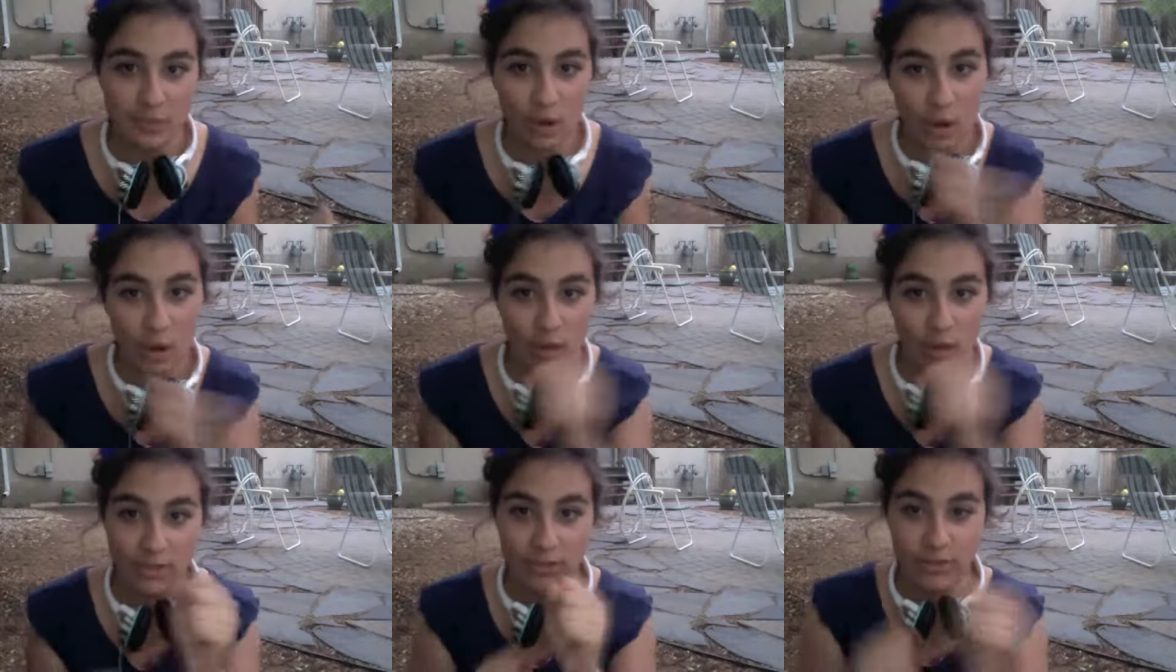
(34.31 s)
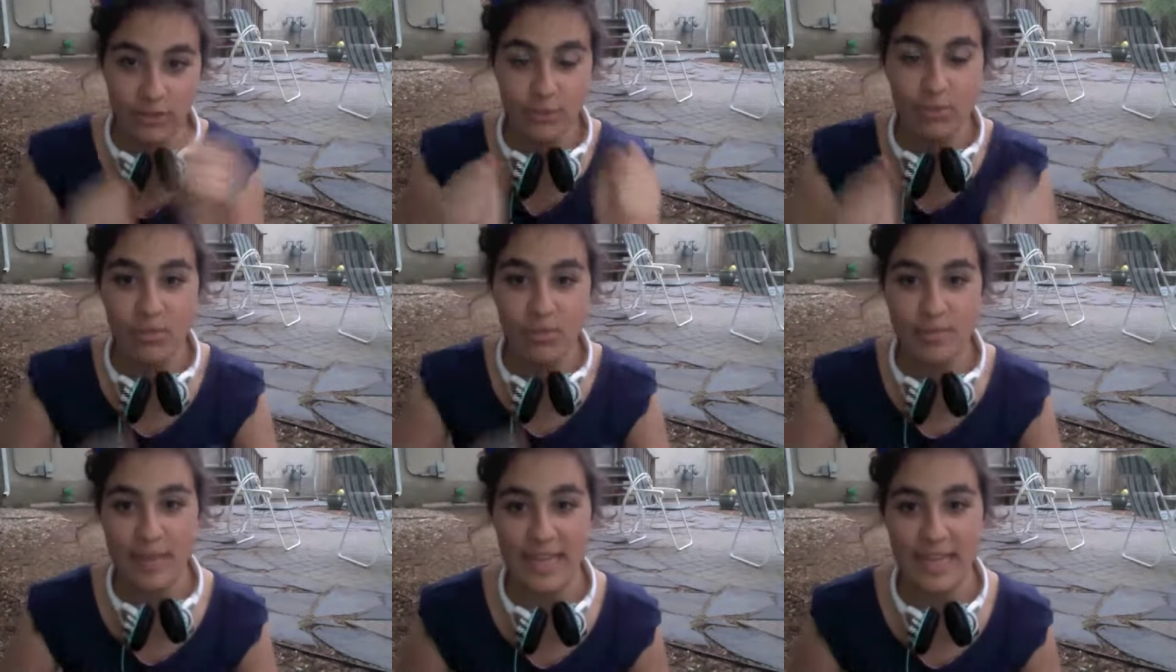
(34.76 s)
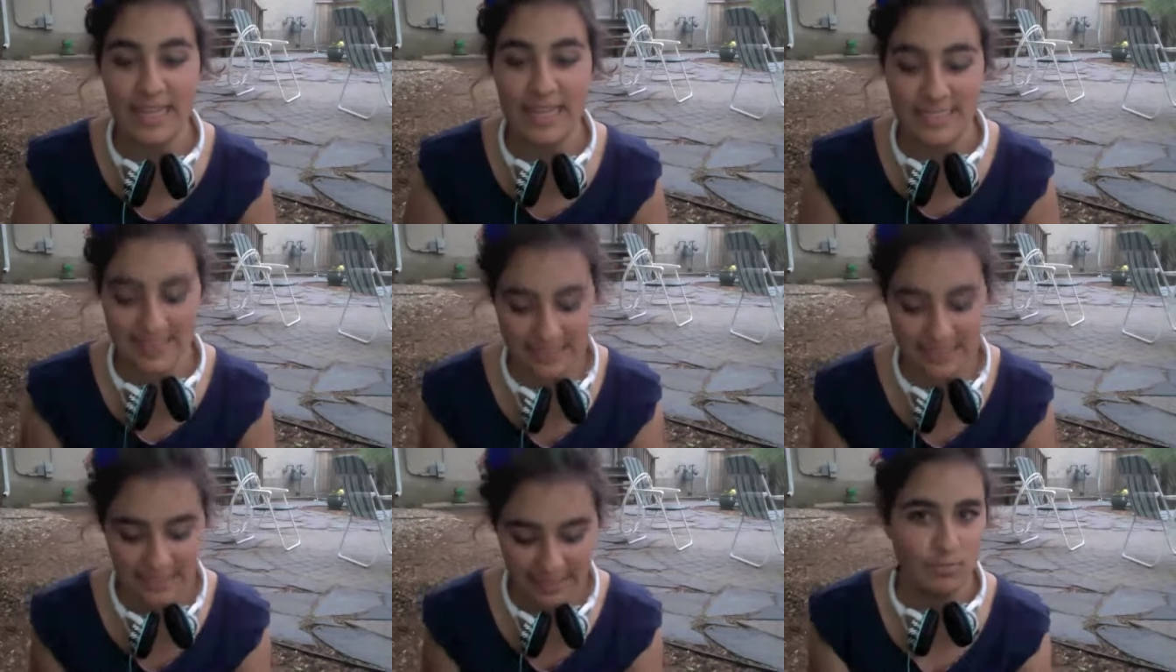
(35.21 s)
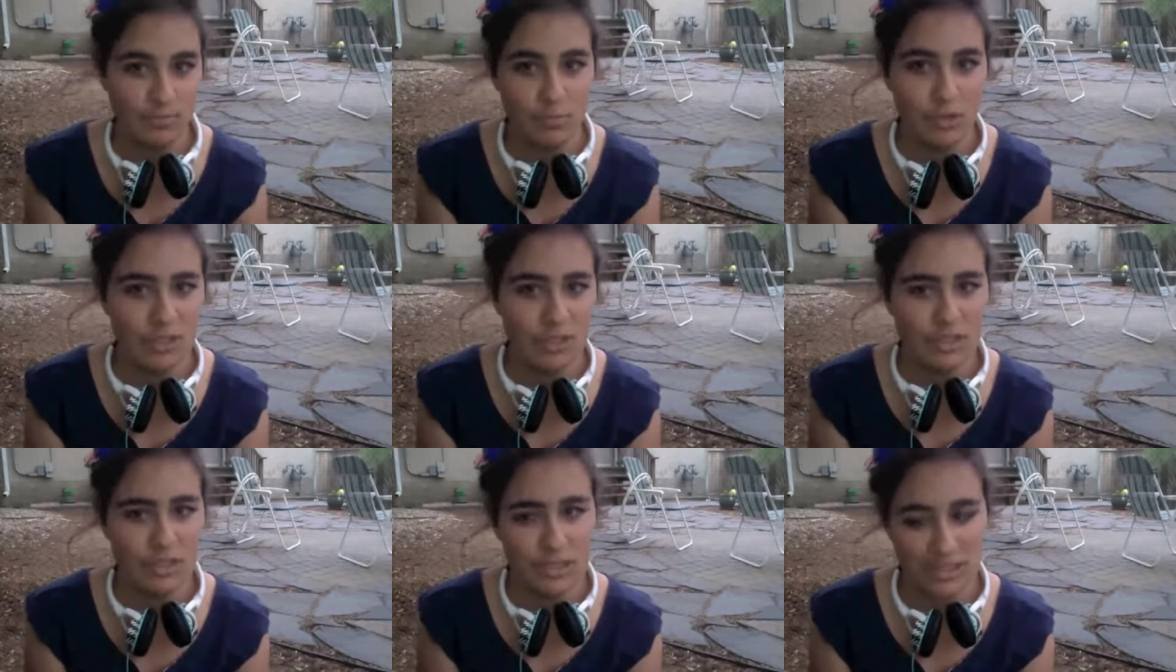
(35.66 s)
dog toothpaste and
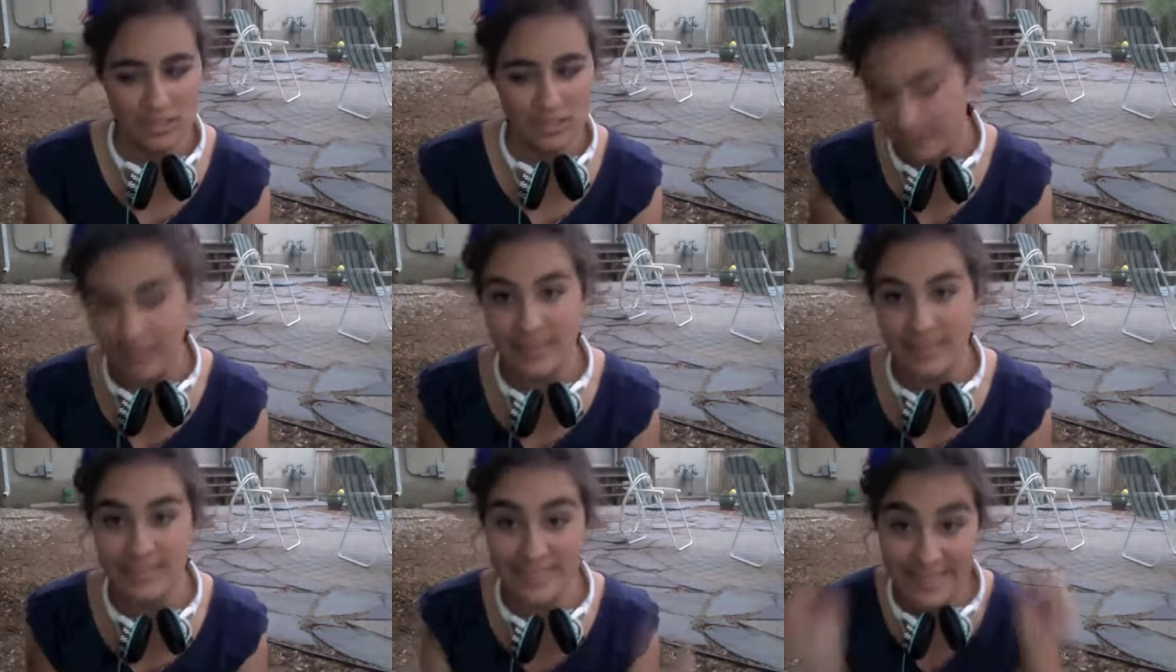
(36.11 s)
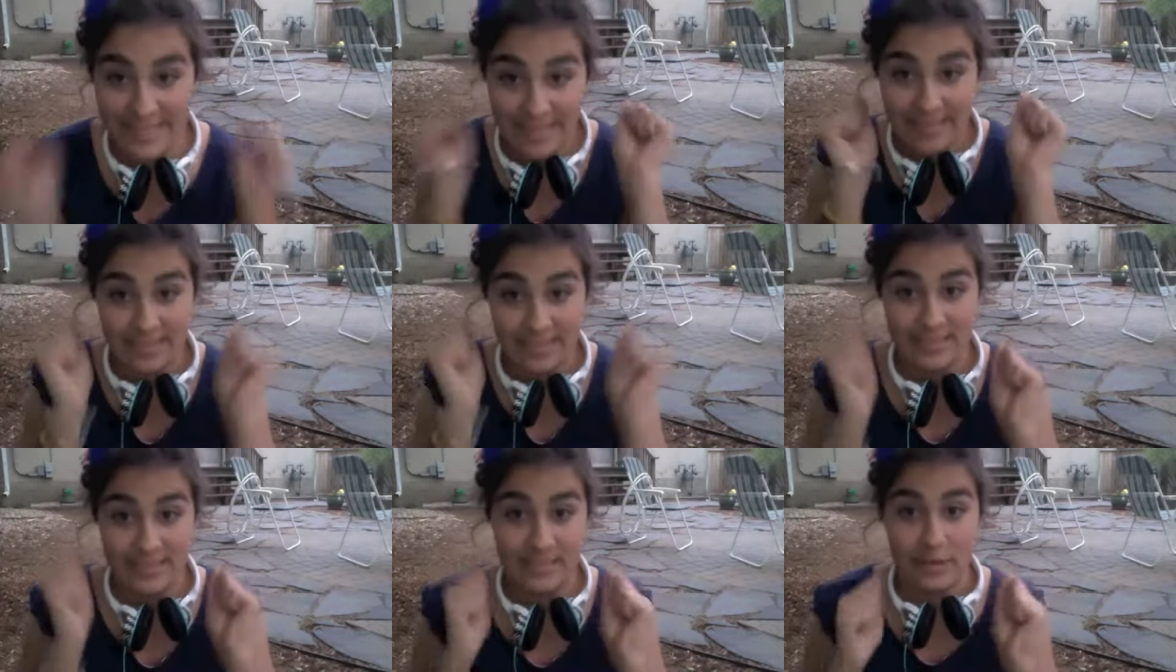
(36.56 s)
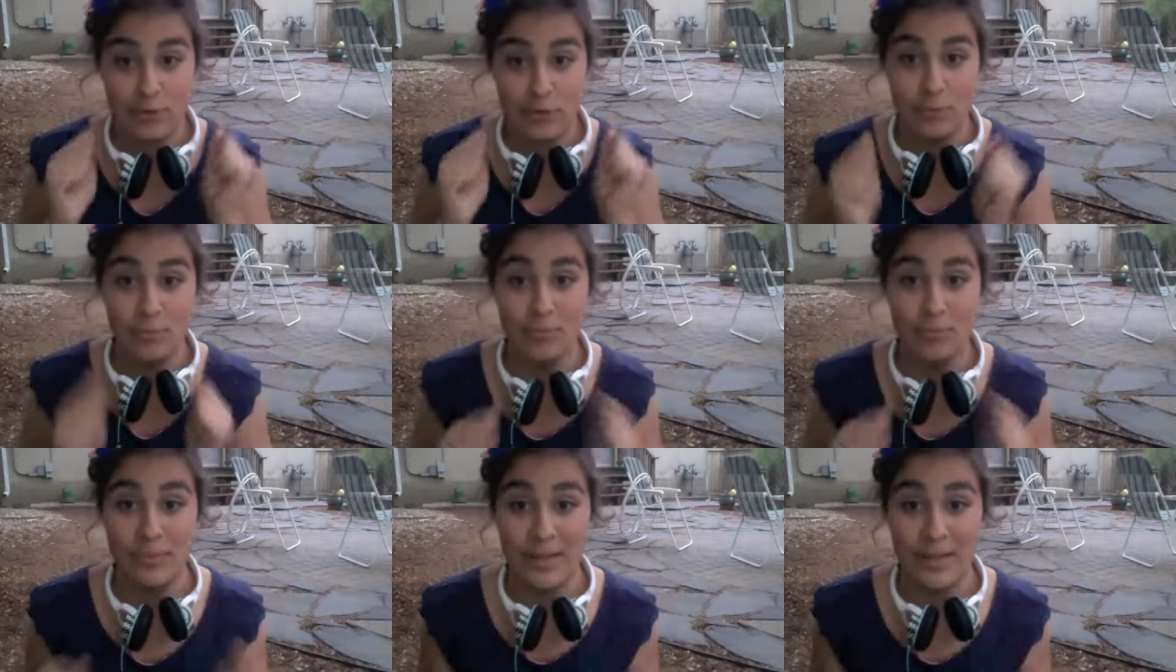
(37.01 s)
brushes, a stethoscope,